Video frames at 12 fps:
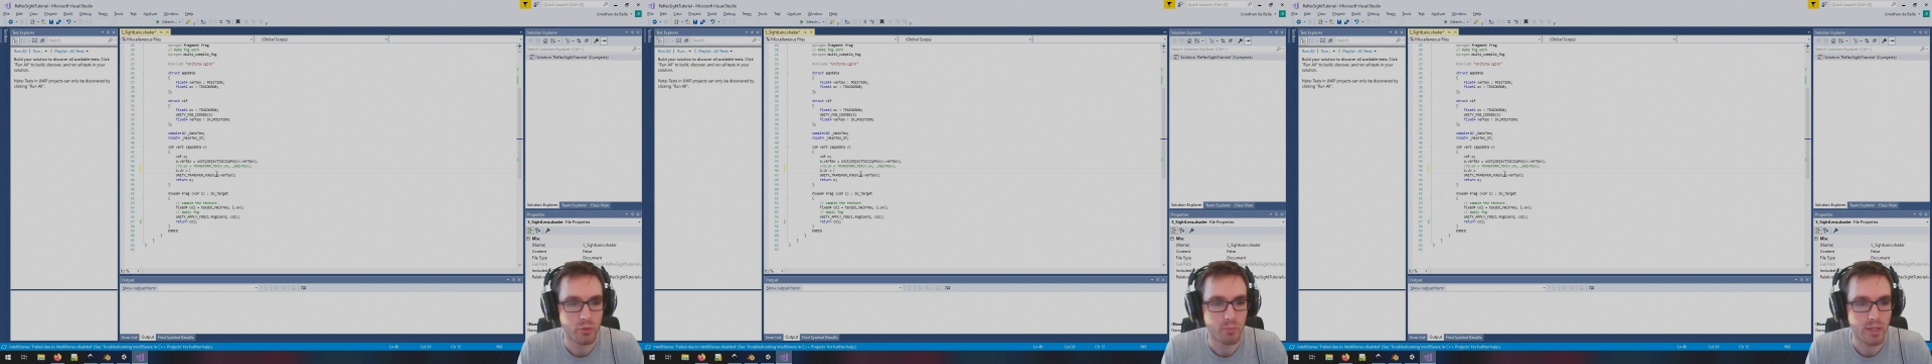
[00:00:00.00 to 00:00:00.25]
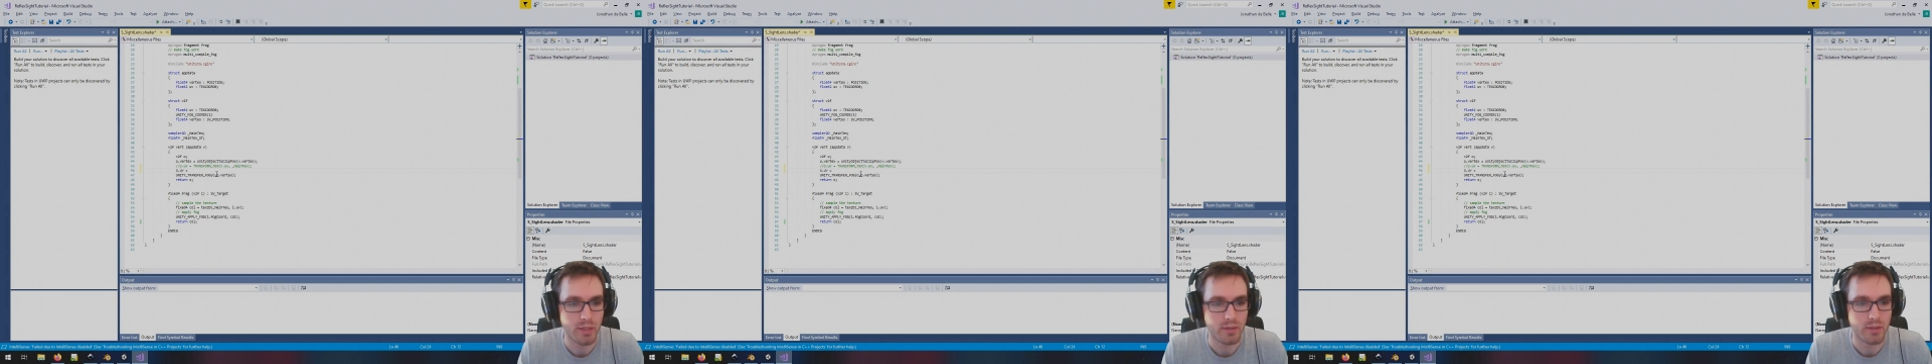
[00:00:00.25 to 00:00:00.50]

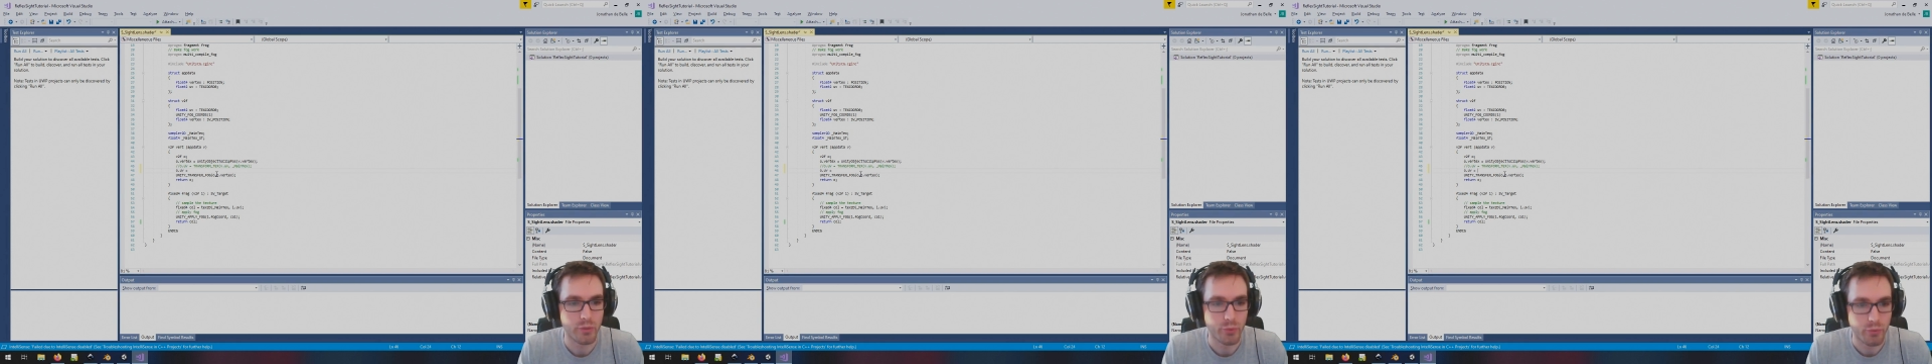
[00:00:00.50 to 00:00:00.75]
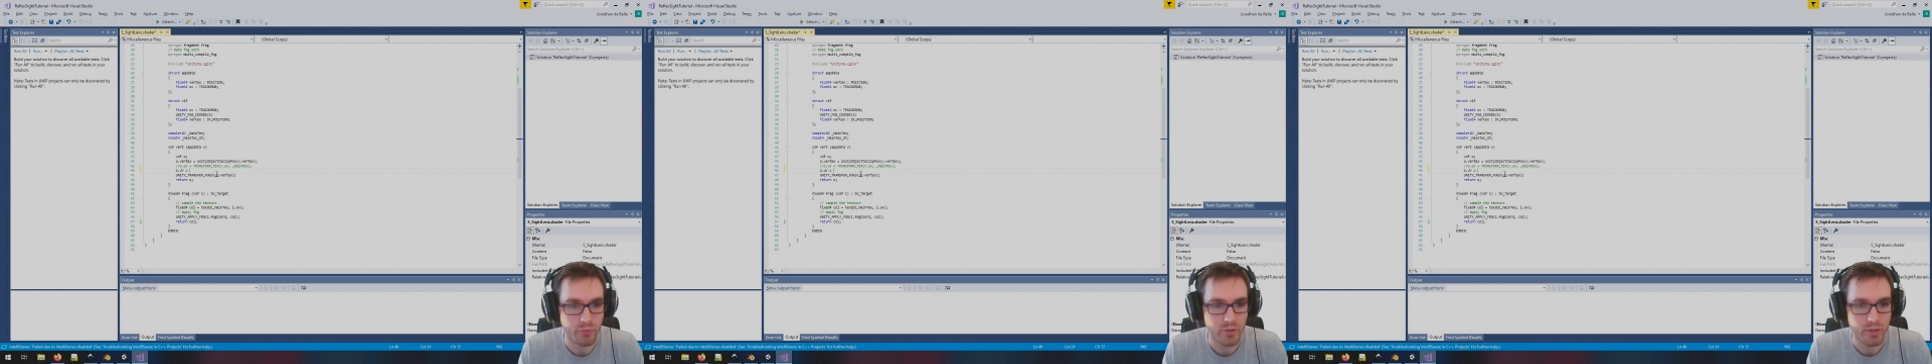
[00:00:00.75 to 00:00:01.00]
make the
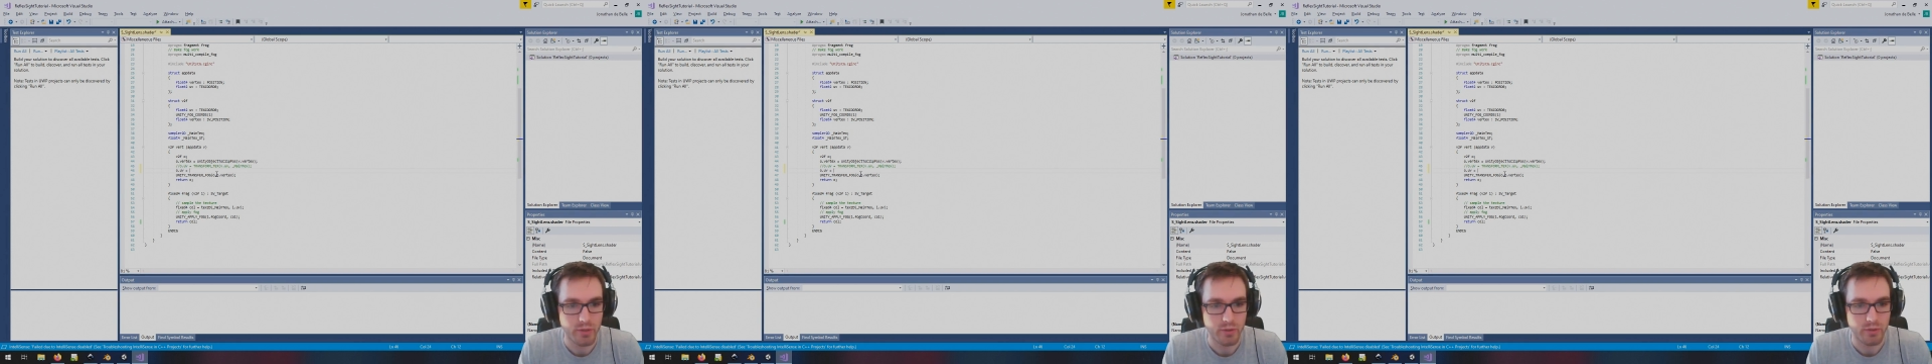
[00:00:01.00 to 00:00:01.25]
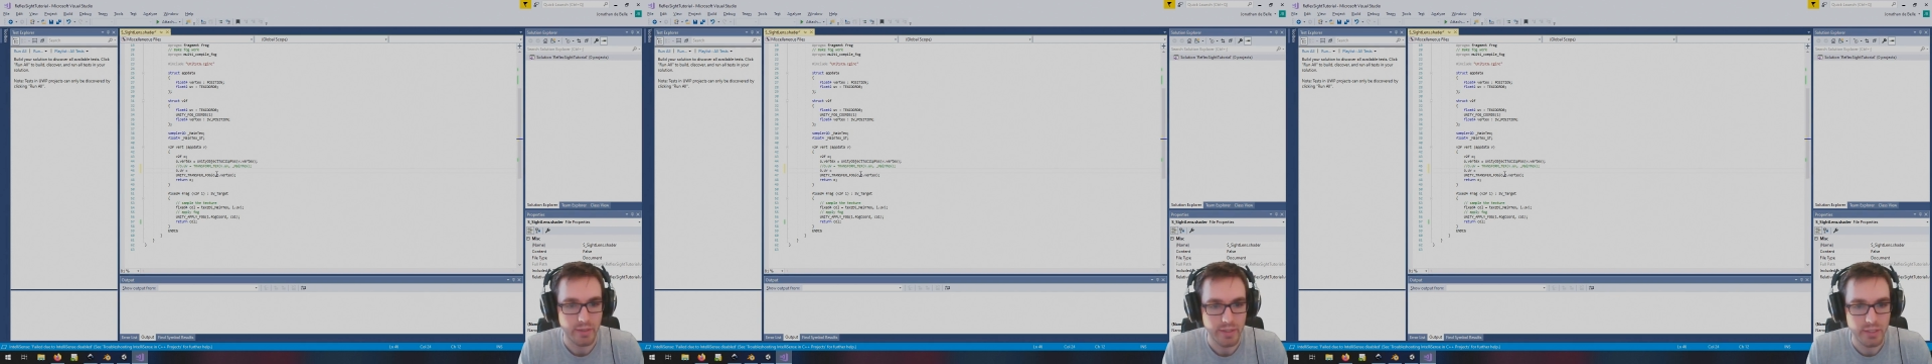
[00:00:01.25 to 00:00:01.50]
UV
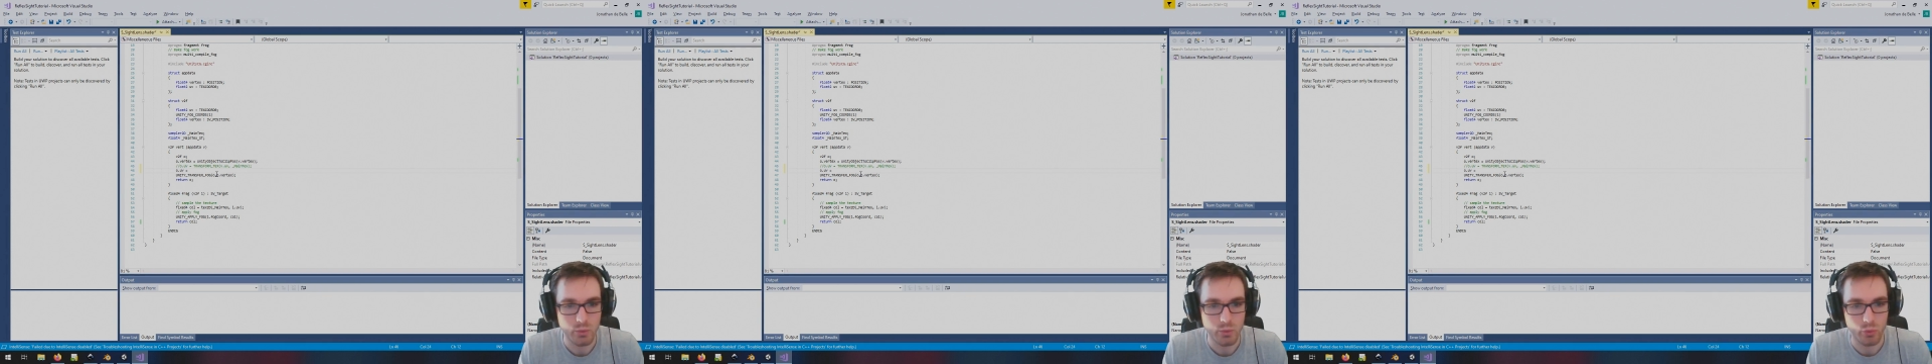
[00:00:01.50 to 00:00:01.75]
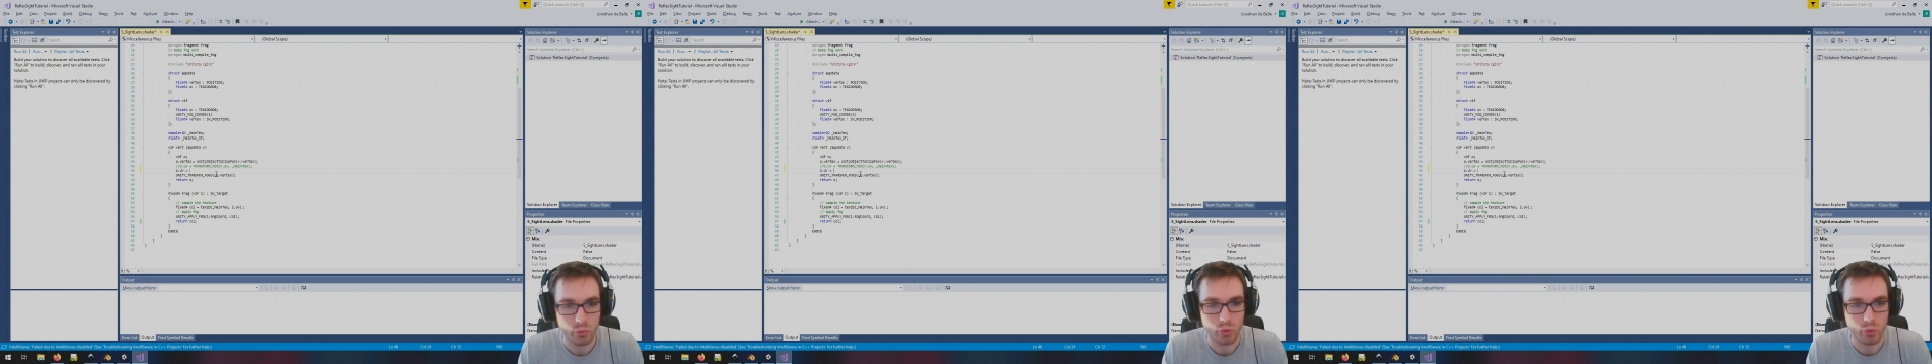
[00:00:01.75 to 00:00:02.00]

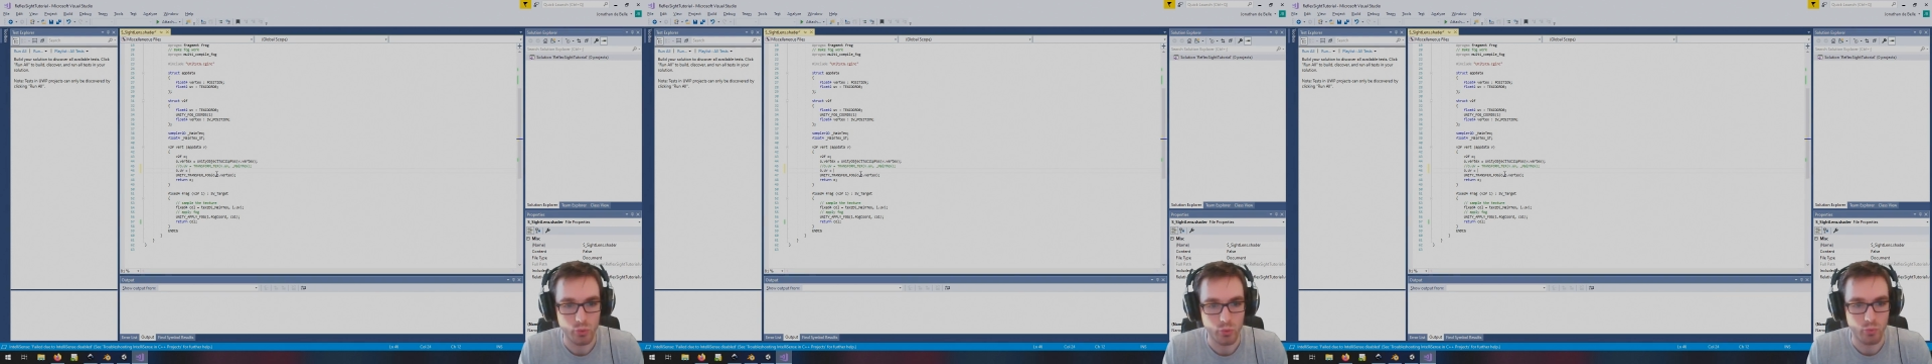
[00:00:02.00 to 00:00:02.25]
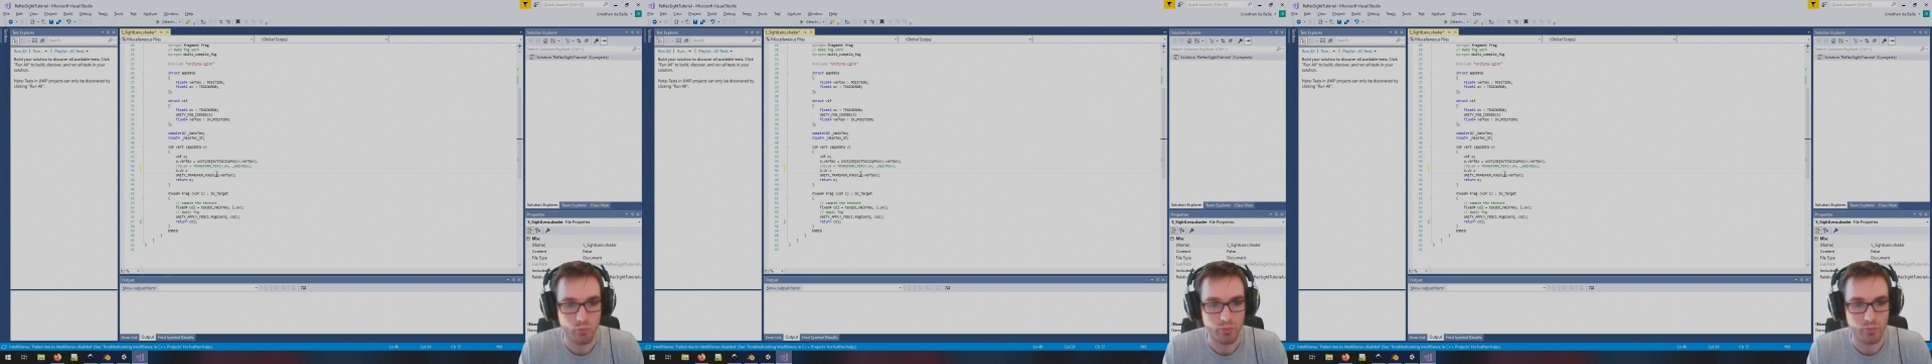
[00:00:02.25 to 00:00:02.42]
equal to